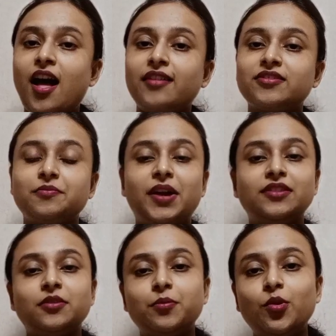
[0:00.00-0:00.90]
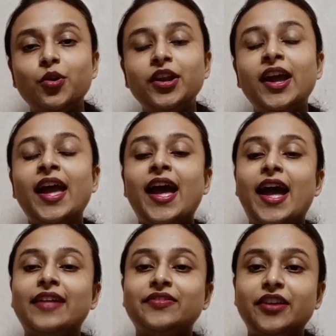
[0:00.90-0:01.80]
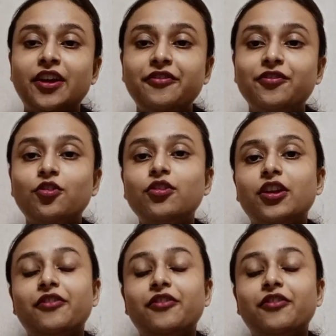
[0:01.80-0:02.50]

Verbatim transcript: asked by the board and therefore